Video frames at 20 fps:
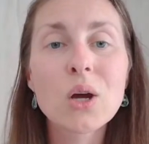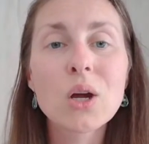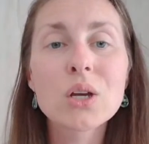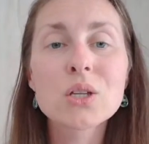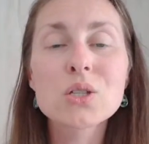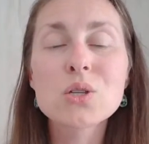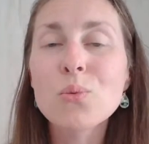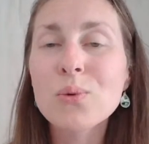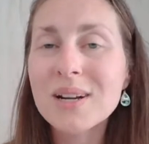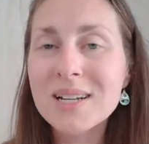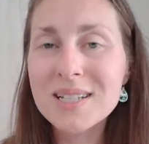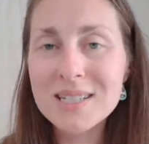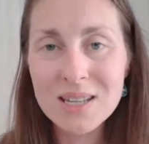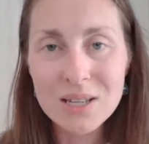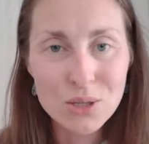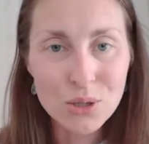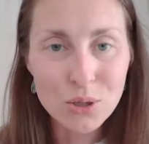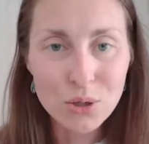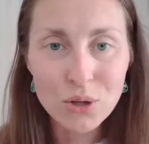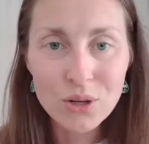So what does
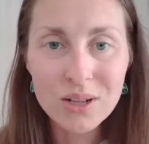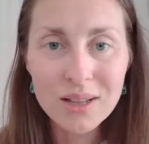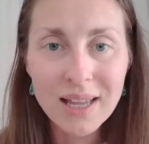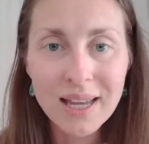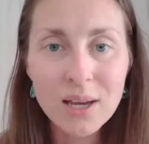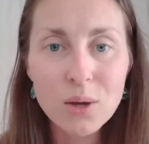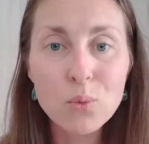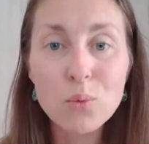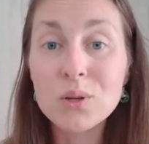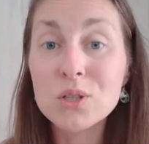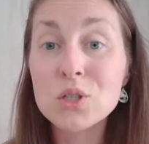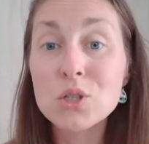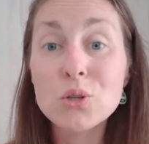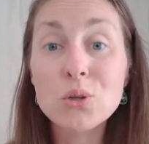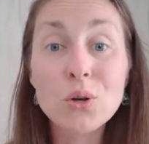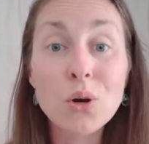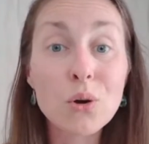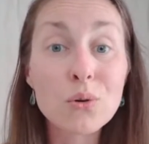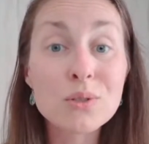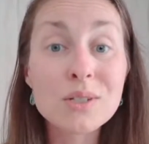this look like once you
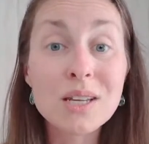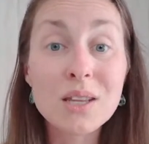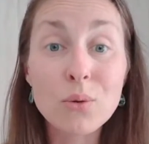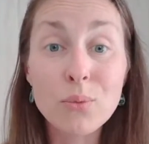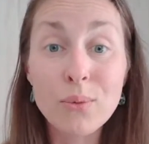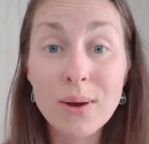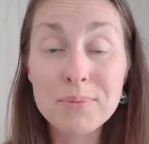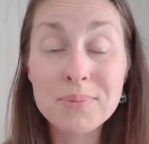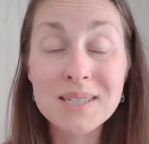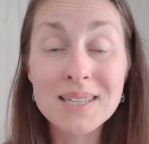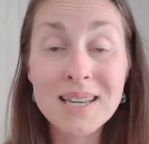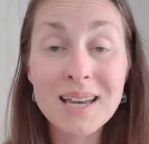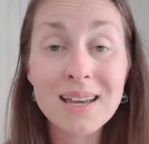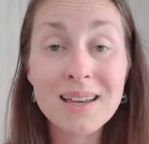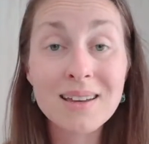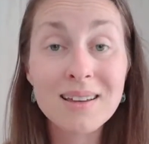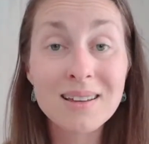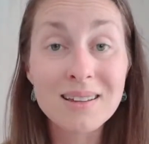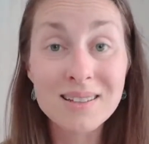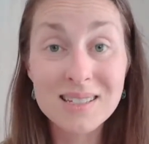go to the
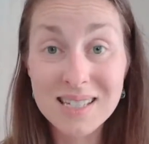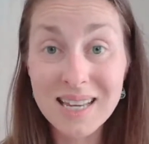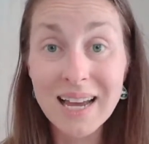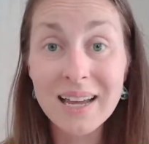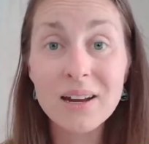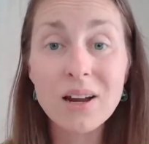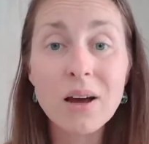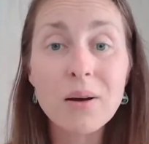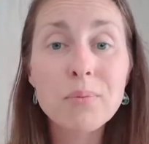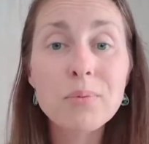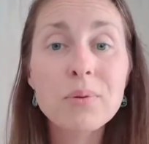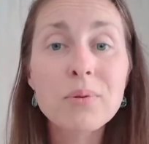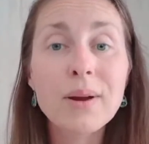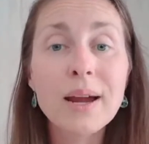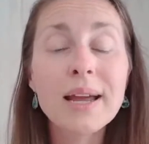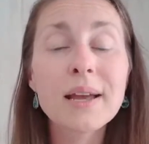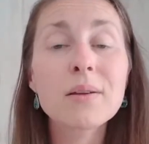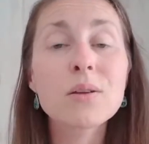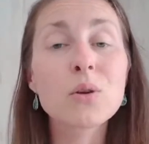website and sign up, right?